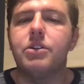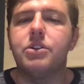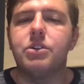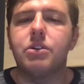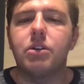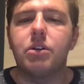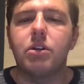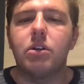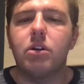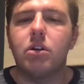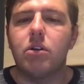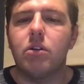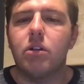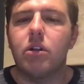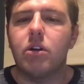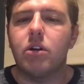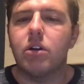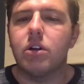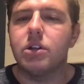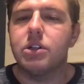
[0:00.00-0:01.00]
So you're no
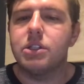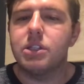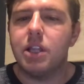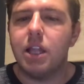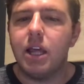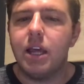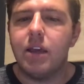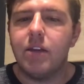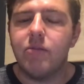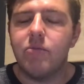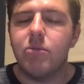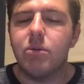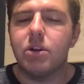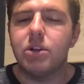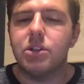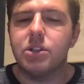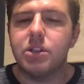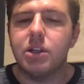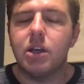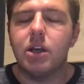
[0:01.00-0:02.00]
longer a slave, but a
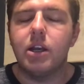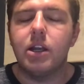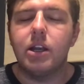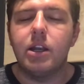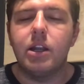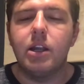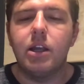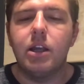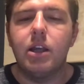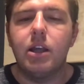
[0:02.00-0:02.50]
son.